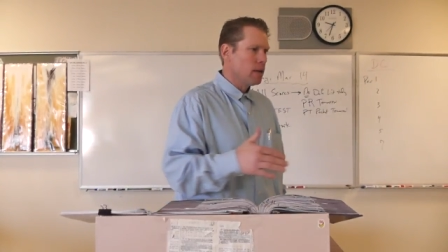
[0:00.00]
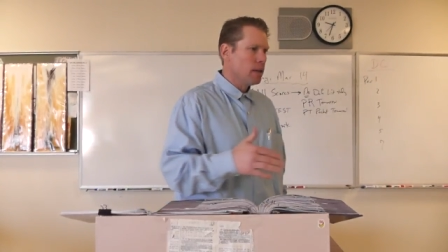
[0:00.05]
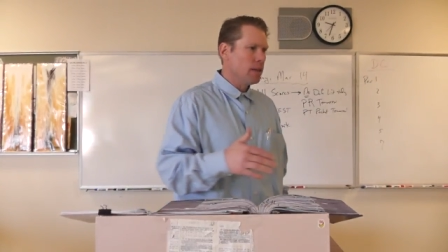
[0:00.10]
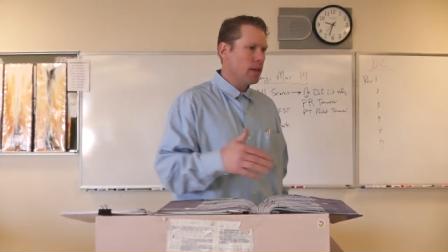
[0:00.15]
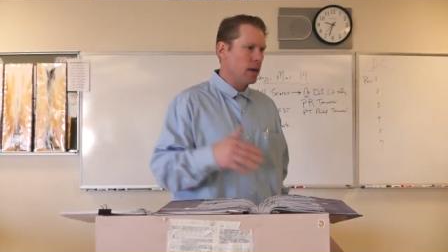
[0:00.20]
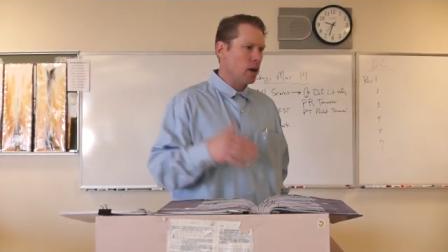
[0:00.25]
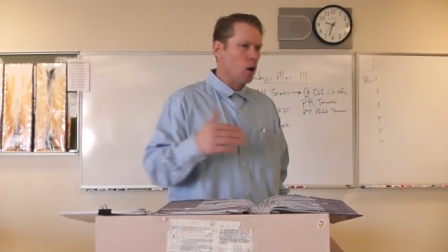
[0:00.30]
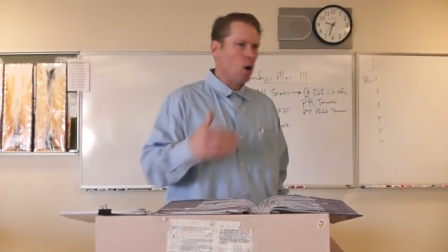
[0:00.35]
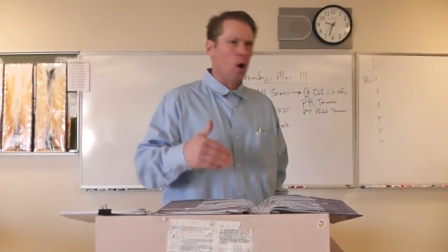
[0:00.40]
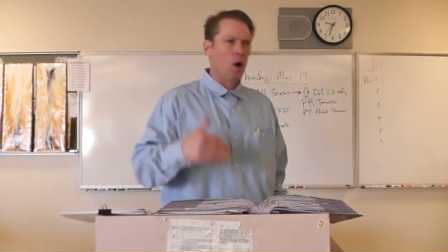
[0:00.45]

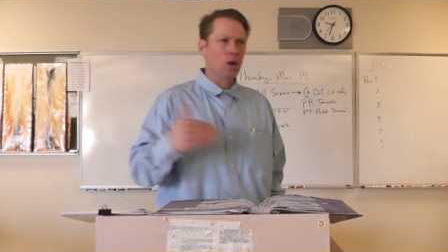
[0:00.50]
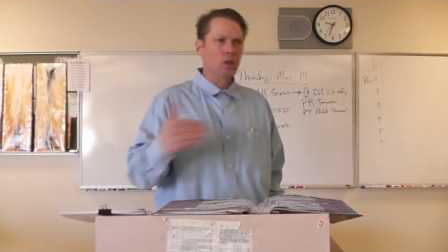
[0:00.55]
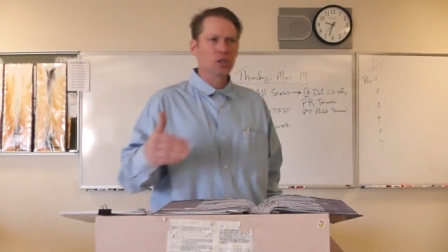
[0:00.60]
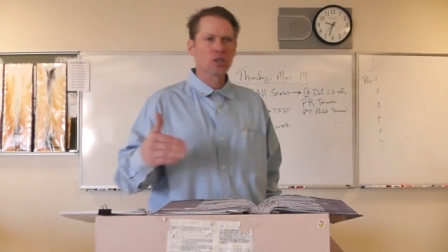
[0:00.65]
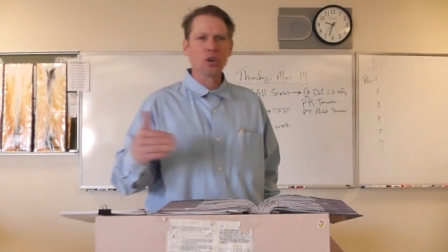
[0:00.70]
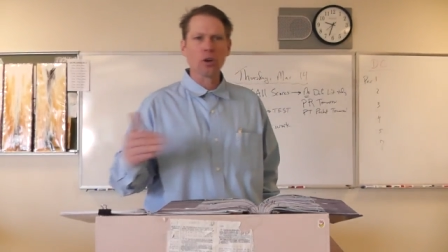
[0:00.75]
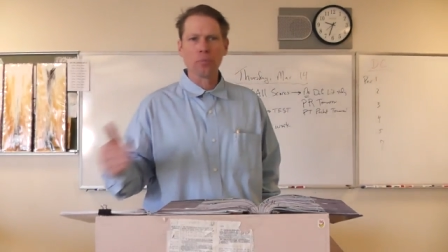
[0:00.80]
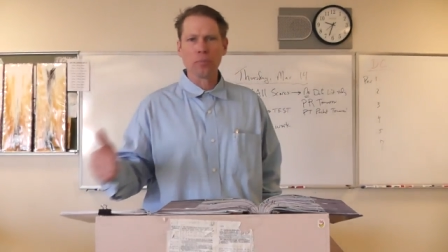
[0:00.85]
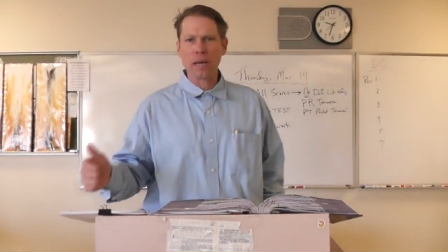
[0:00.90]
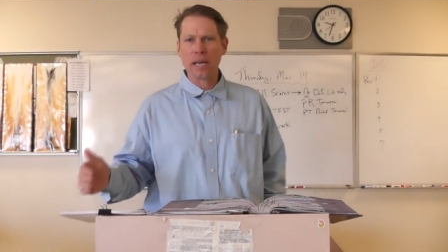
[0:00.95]
that
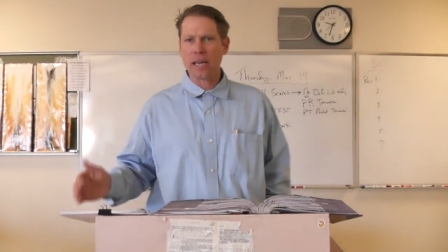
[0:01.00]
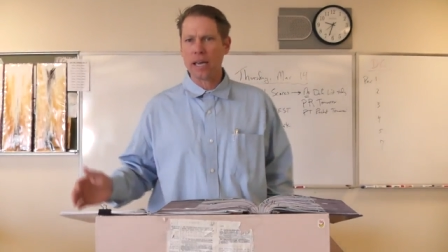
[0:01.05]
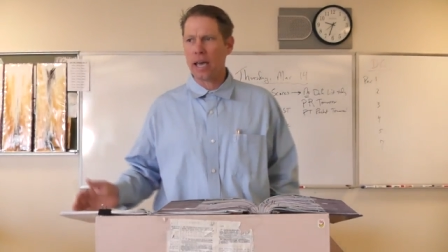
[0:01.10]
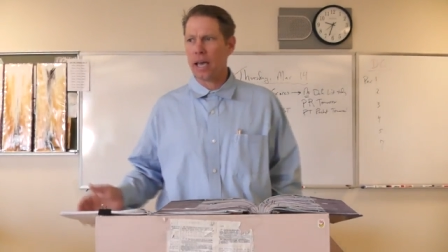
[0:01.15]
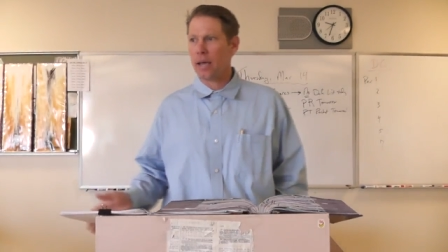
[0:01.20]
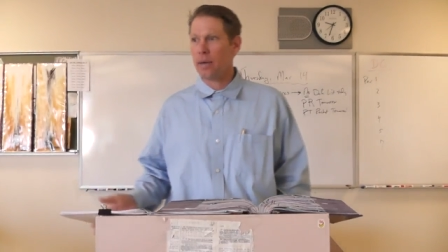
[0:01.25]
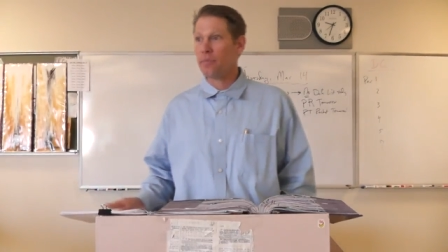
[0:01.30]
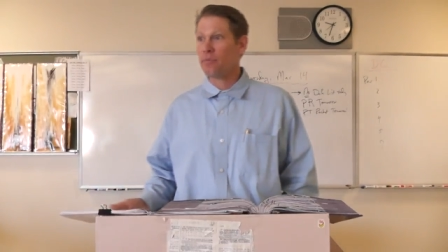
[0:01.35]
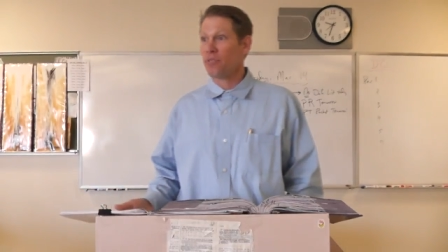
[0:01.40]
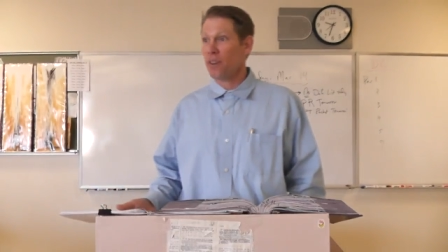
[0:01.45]
also
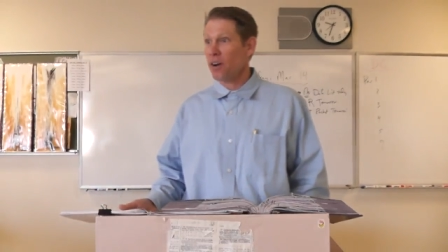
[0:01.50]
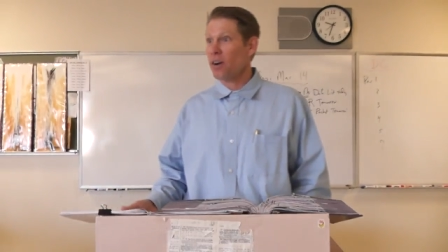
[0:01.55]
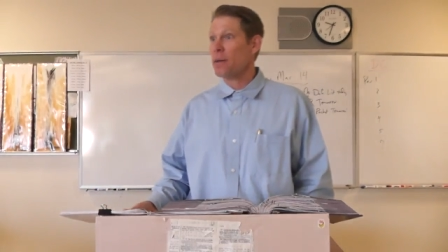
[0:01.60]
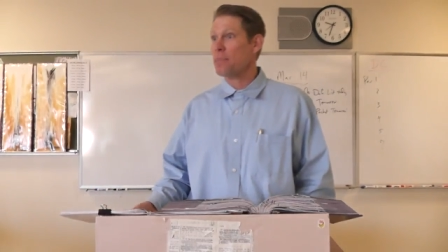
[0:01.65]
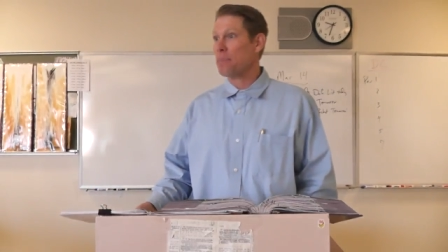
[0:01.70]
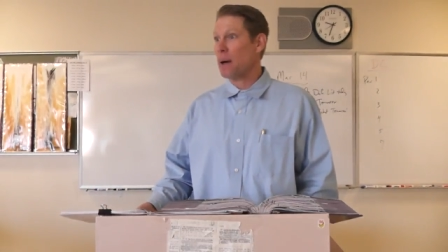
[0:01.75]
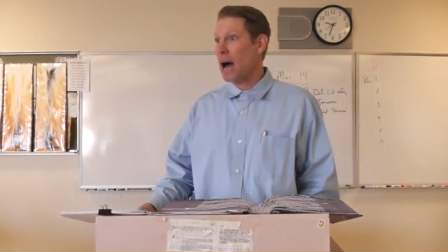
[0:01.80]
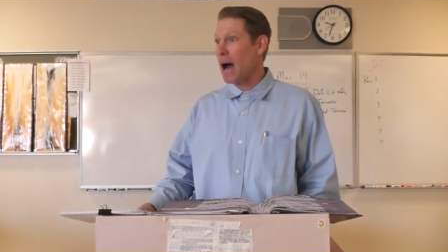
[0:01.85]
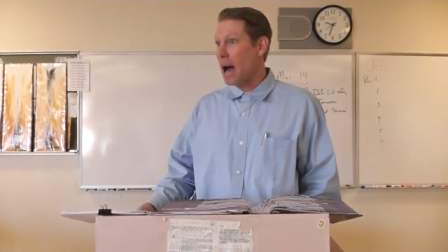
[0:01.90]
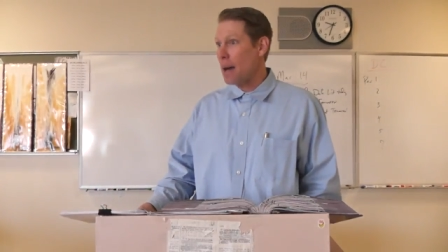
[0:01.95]
became very
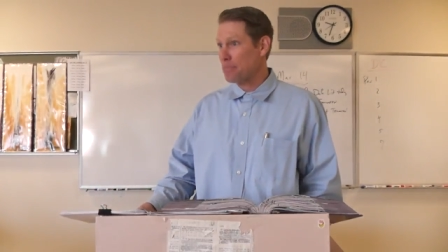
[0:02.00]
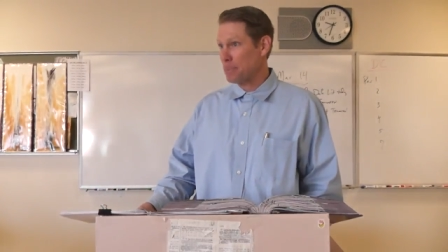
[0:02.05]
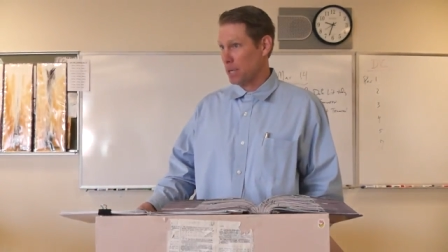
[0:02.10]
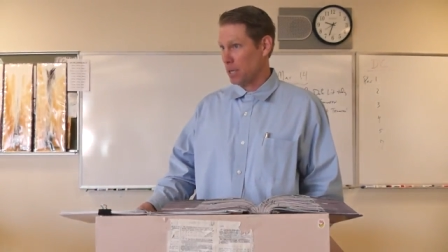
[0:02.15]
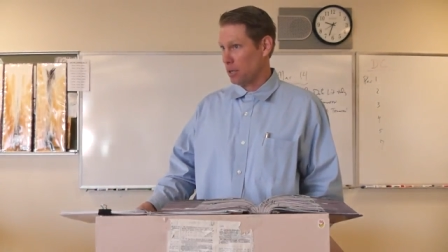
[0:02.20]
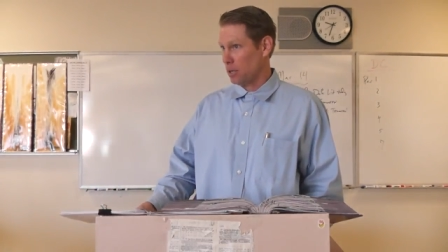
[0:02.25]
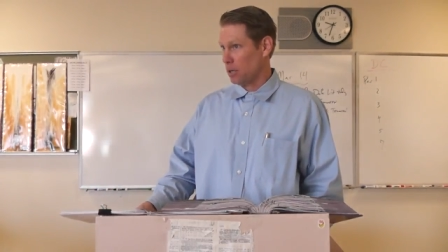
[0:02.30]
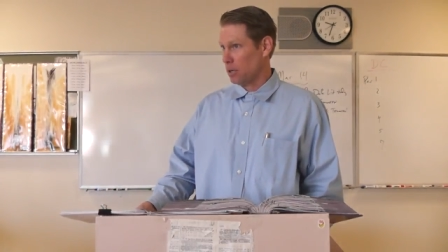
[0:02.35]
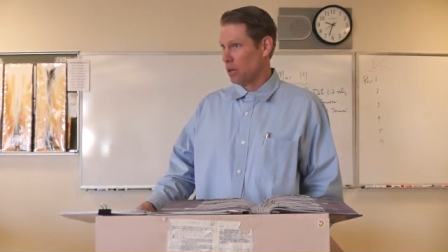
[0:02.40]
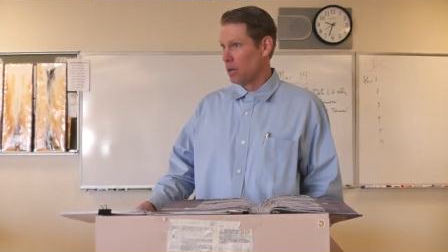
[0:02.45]

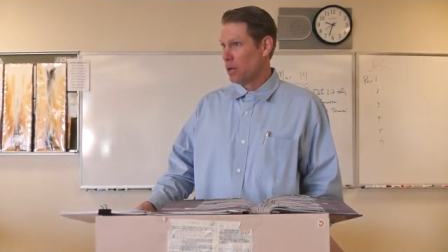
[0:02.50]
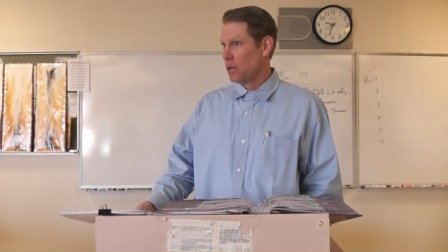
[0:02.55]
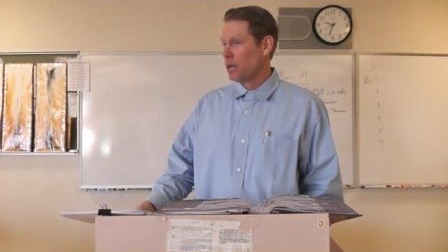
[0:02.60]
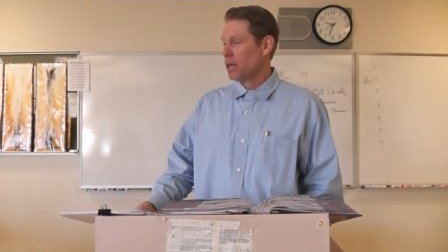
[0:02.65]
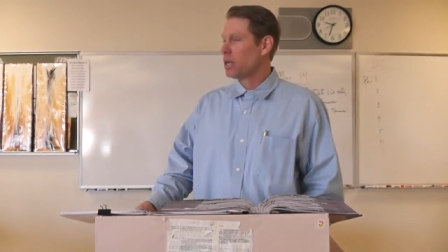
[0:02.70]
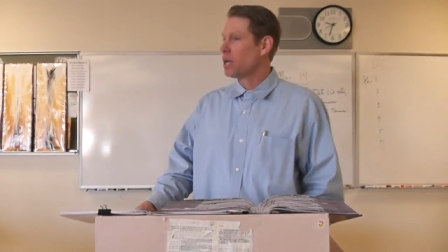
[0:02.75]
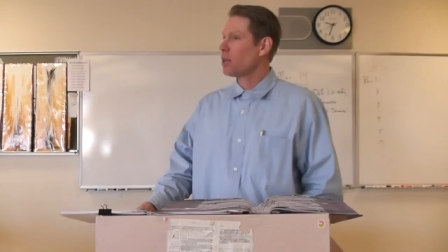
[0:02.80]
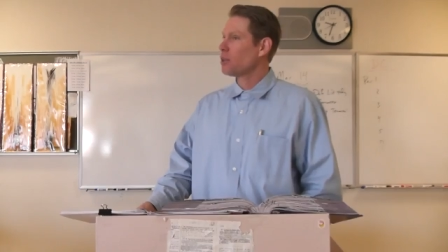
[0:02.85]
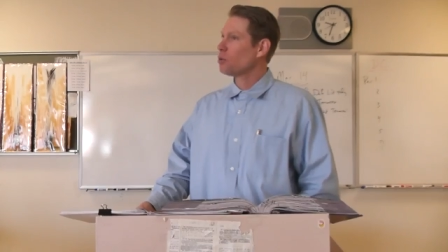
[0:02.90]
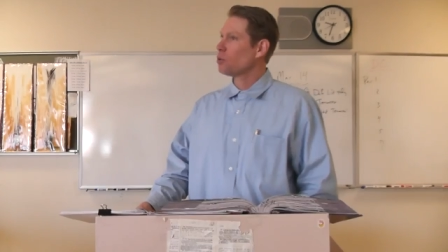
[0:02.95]
popular.
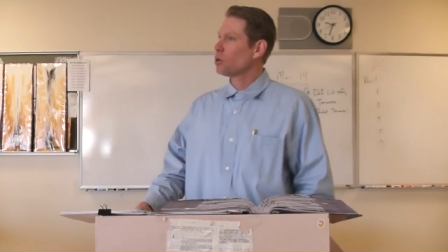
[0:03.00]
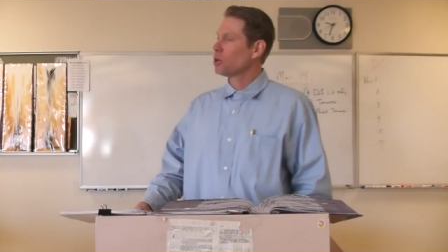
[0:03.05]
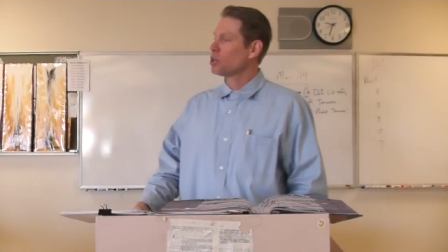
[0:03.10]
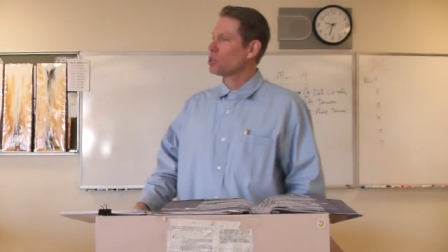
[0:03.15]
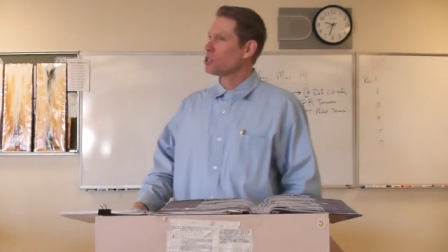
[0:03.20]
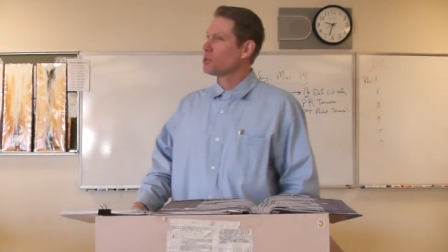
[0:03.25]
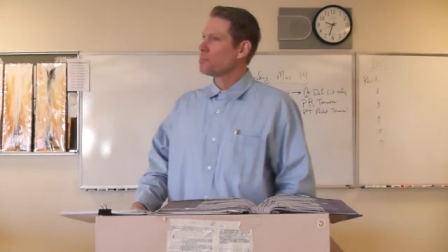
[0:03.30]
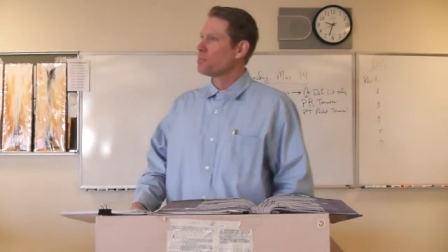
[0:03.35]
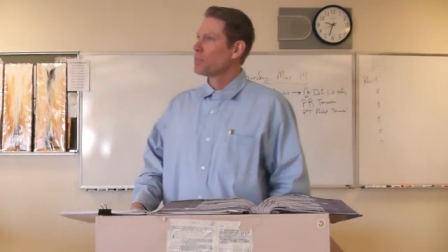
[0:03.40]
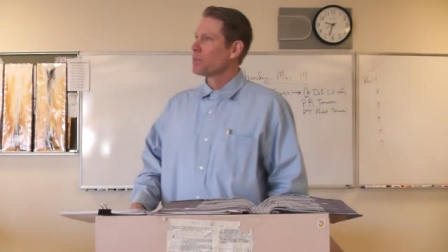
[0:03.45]
In other
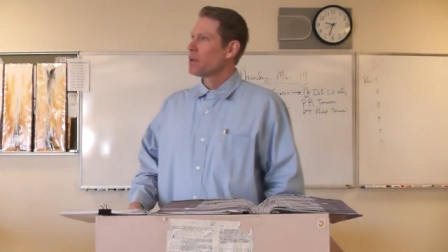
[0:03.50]
words,